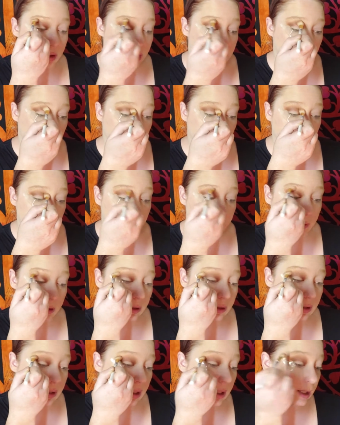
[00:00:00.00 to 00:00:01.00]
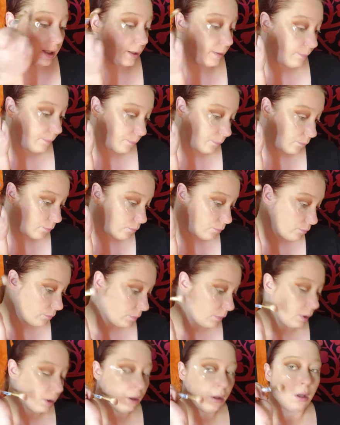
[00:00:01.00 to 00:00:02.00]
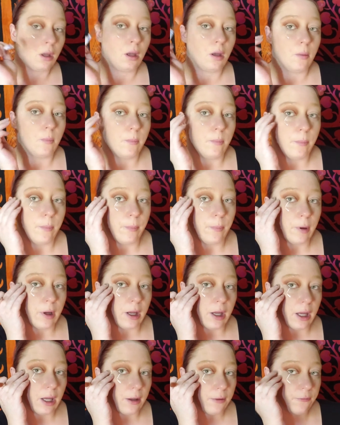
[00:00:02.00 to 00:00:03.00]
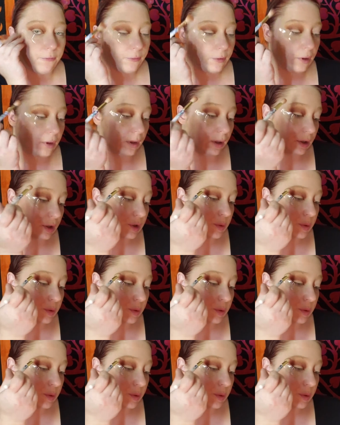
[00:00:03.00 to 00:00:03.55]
shade per se, but I feel like